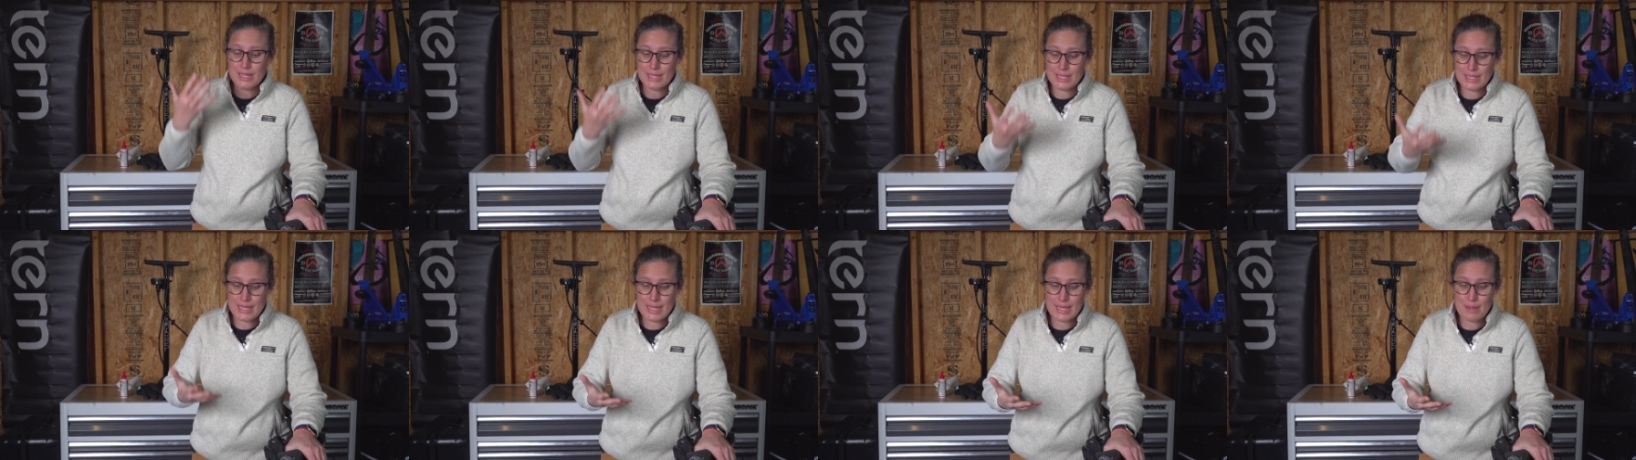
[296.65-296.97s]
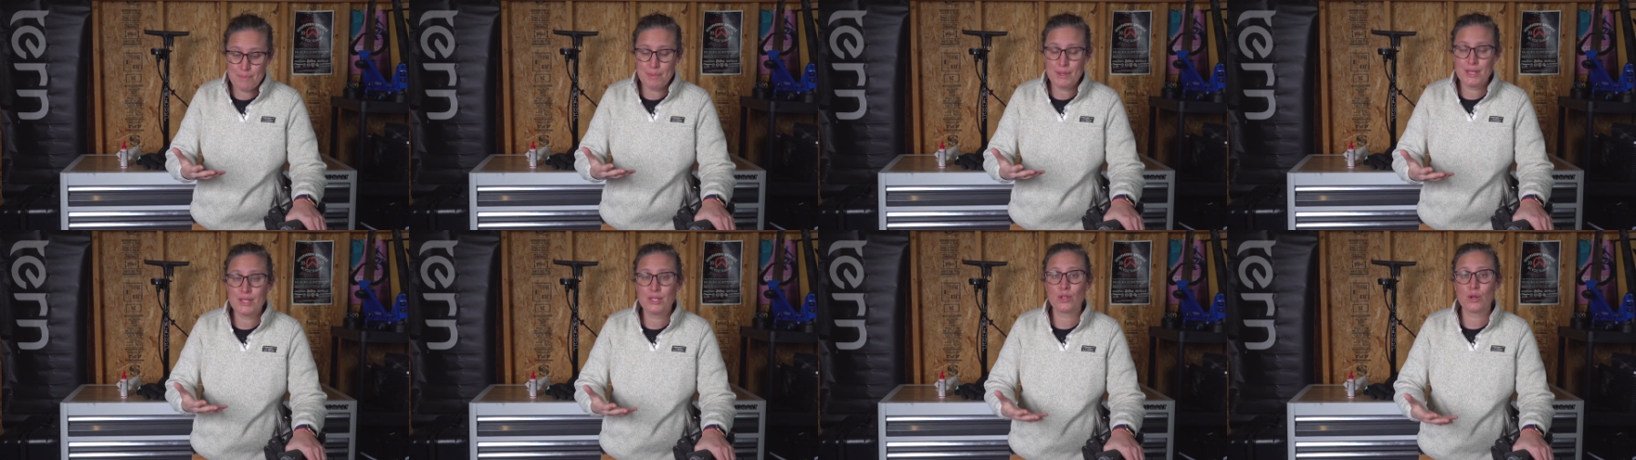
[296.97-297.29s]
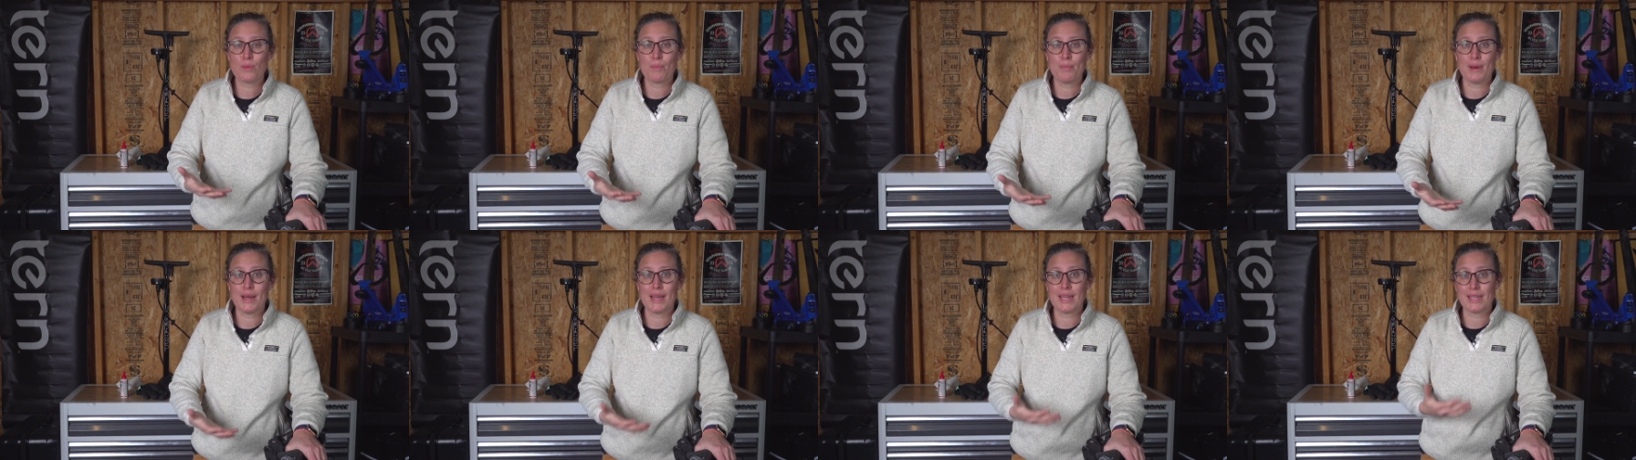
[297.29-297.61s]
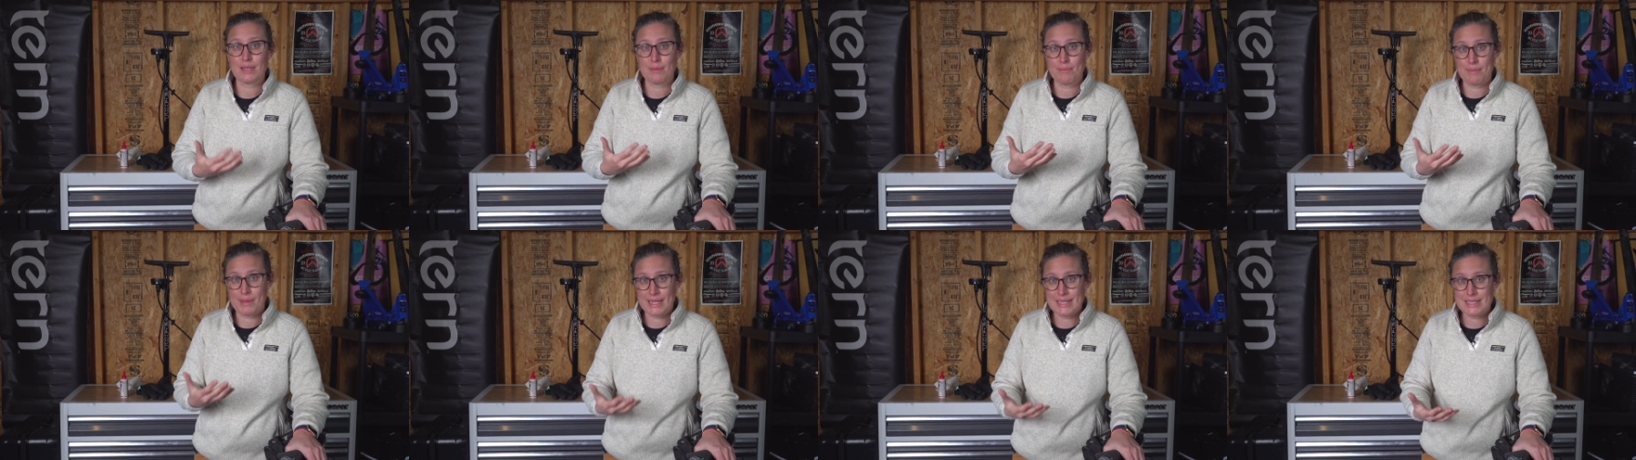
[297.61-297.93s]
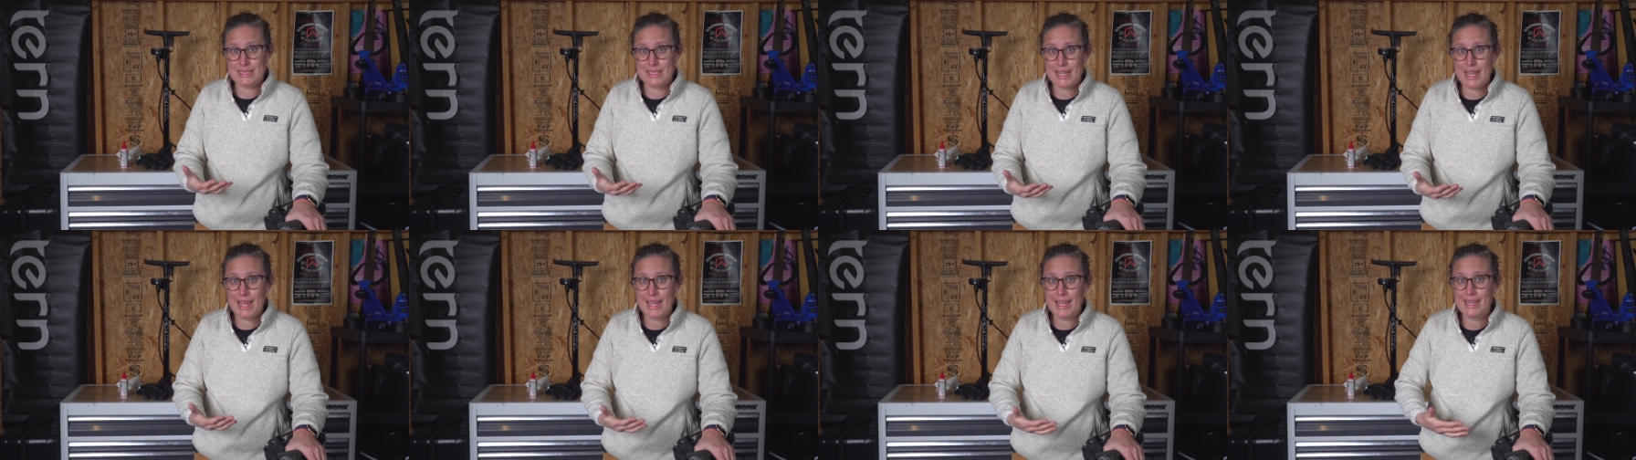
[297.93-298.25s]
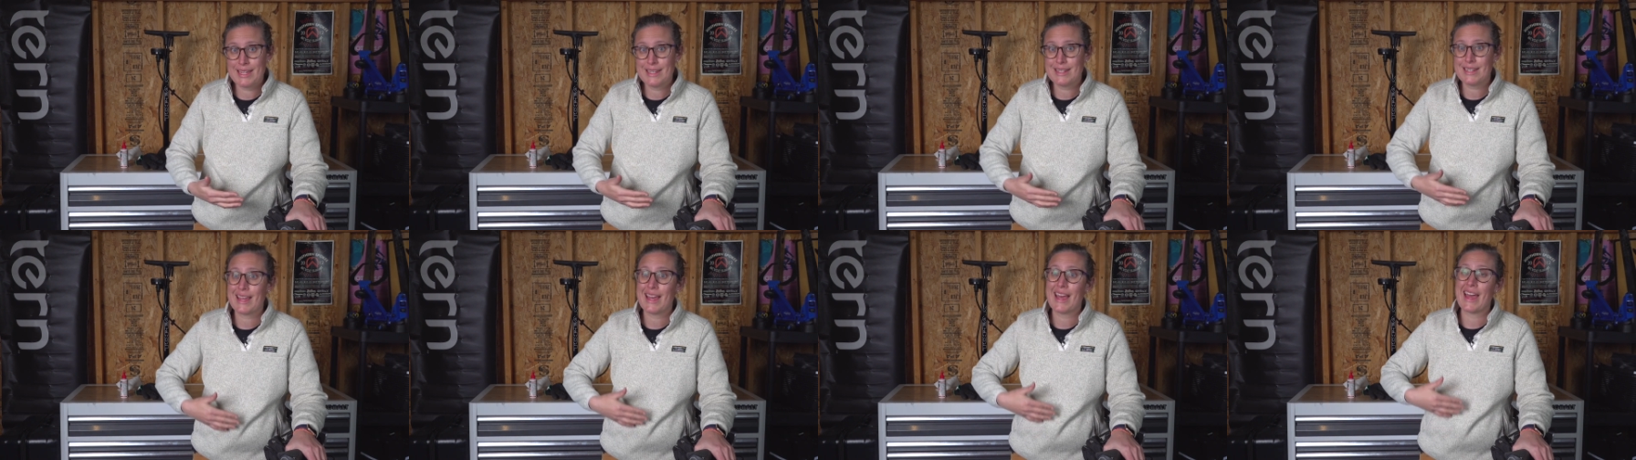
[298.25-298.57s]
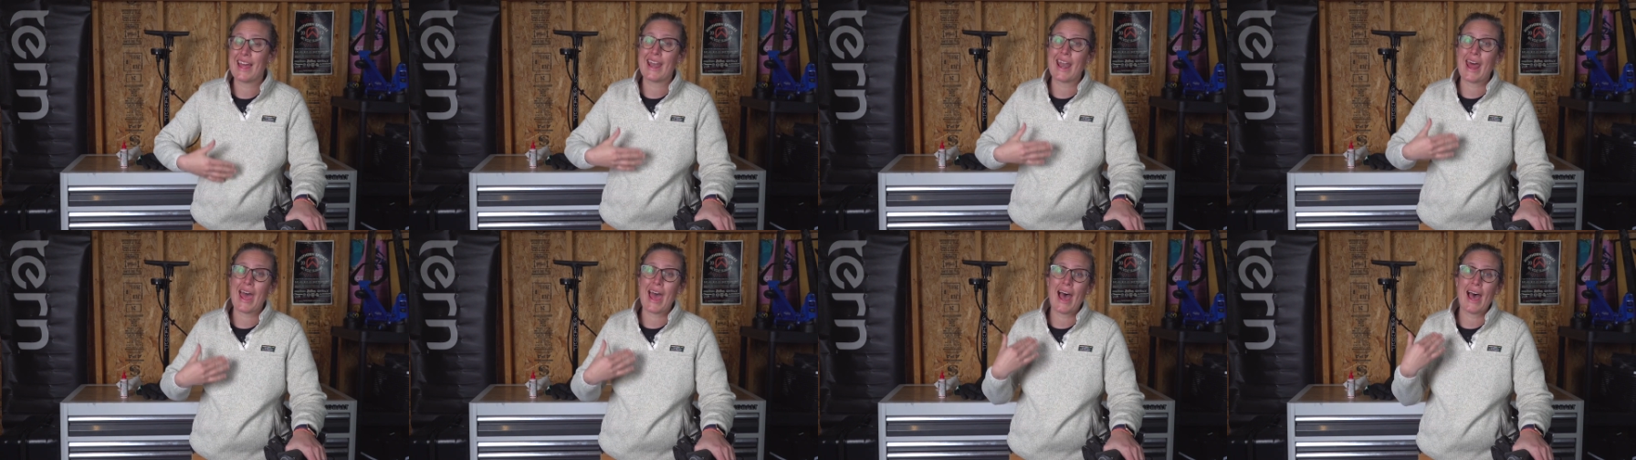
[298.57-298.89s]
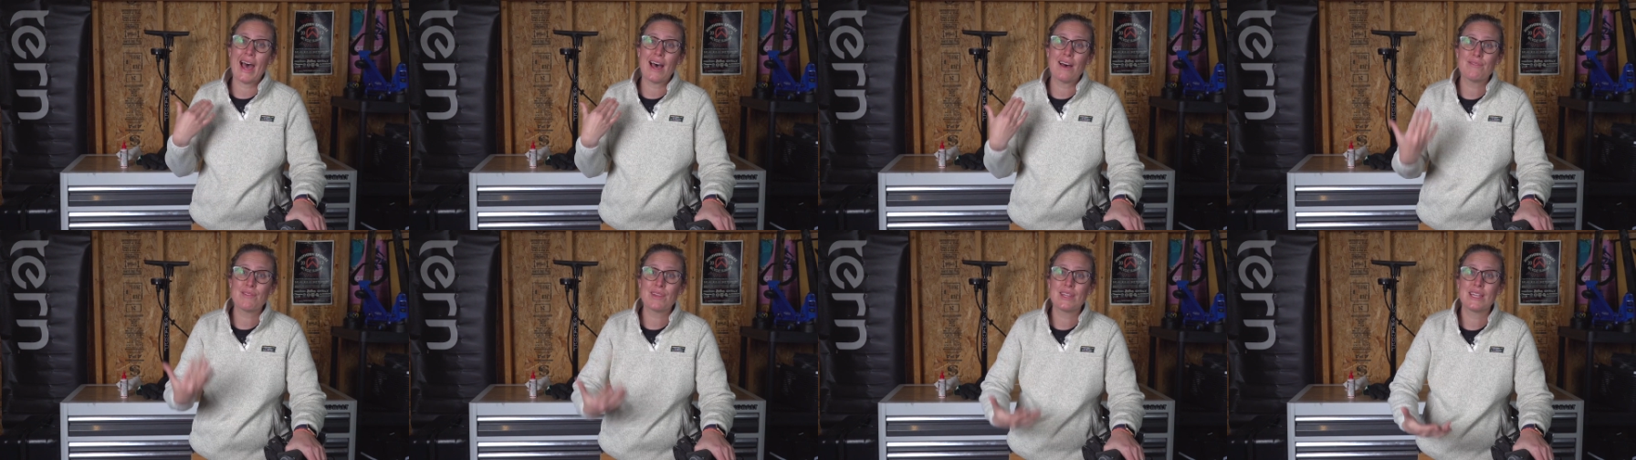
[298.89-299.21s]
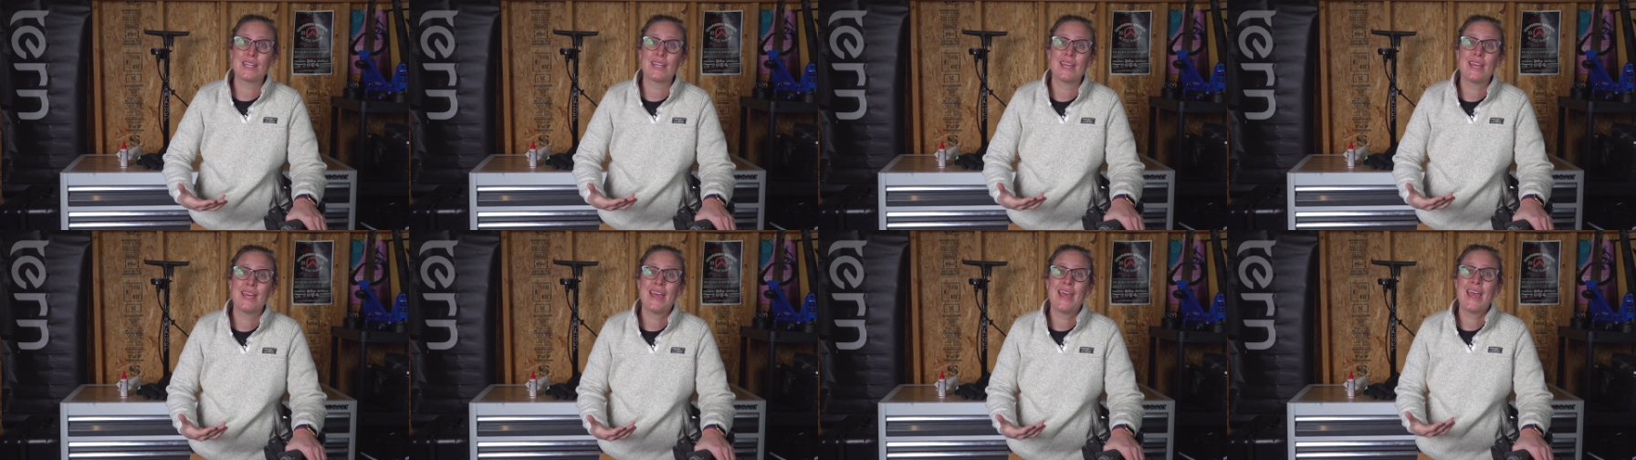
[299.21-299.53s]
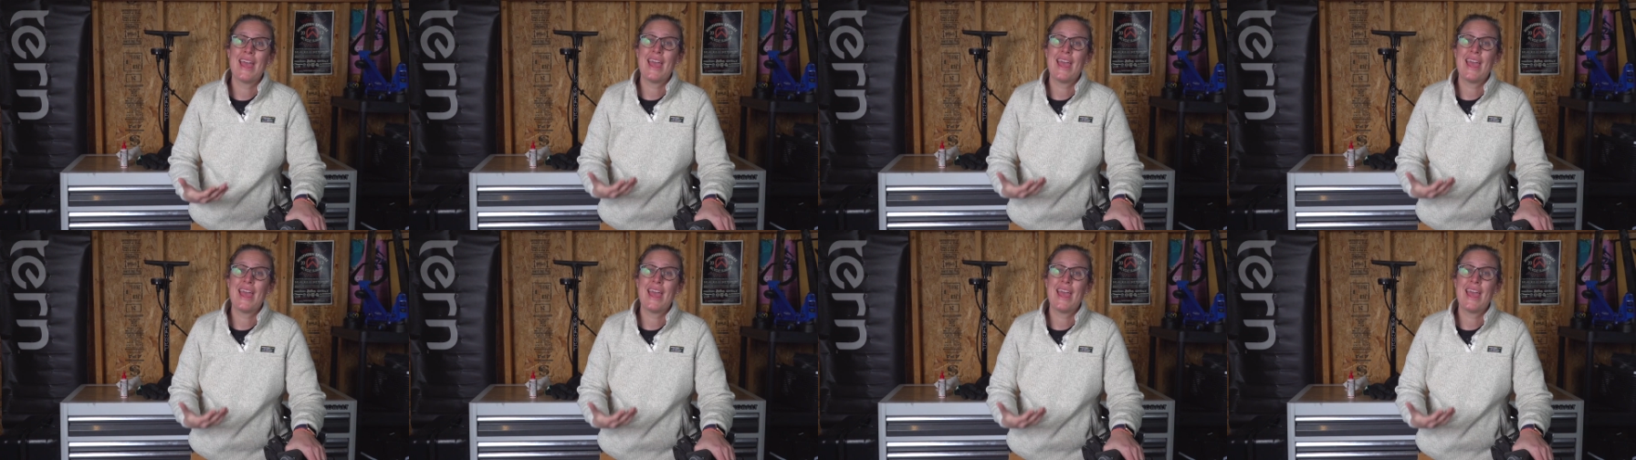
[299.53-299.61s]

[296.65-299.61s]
keeping your bike maintained and having